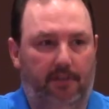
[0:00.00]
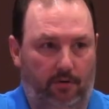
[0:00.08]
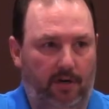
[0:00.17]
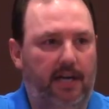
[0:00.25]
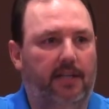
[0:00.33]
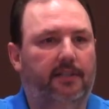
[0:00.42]

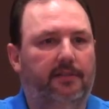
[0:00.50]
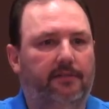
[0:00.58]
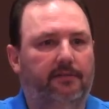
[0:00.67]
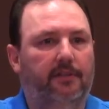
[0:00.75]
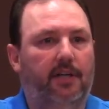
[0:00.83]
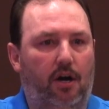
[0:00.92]
Correct.
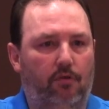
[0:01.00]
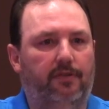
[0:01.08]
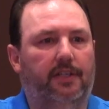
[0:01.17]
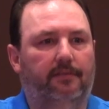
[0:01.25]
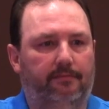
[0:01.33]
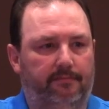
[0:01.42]

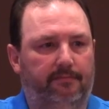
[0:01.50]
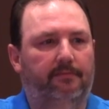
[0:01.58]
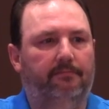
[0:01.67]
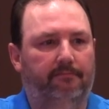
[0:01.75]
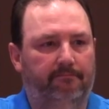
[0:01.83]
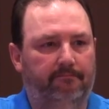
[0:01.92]
COVID.
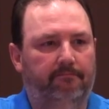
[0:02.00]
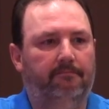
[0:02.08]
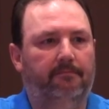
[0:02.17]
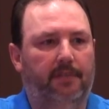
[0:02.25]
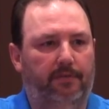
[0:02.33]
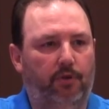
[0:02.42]

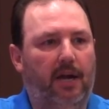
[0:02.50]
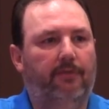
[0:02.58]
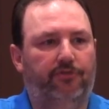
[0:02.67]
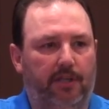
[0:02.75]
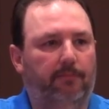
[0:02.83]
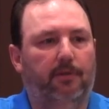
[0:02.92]
If you
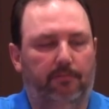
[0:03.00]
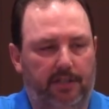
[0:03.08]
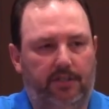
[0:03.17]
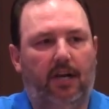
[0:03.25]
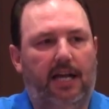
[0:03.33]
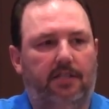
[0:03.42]
have symptoms,
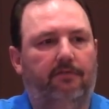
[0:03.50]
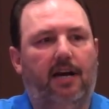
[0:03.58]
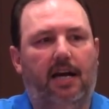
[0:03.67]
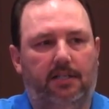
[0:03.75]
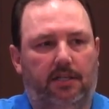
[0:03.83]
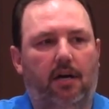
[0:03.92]
it's
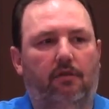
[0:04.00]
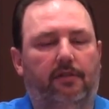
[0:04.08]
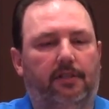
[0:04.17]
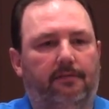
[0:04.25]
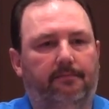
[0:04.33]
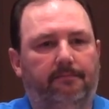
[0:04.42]
classified as COVID.